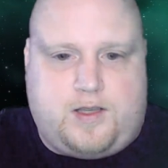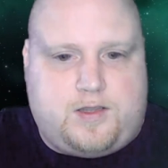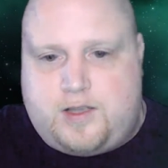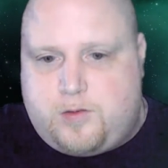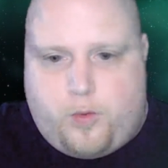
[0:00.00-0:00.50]

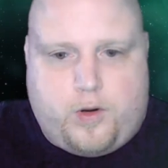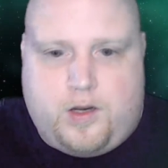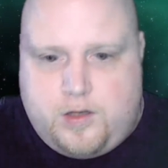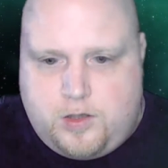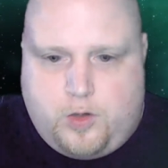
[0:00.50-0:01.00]
That's what we're going to
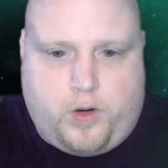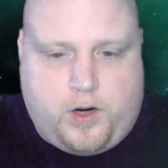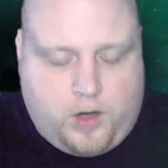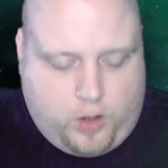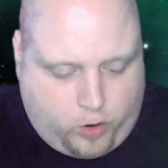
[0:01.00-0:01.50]
do. We're going
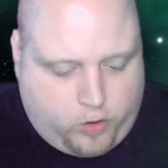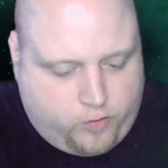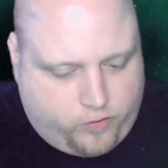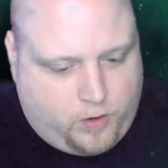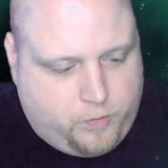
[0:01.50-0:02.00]
to learn
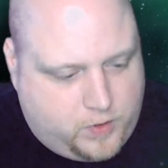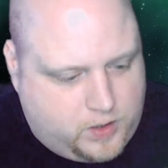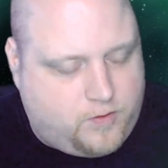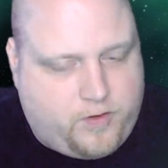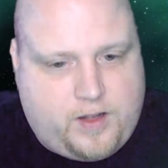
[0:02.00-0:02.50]
from these
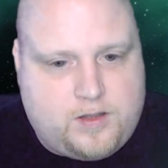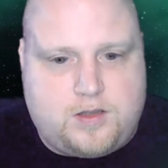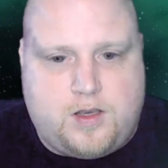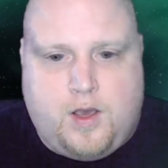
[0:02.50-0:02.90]
events.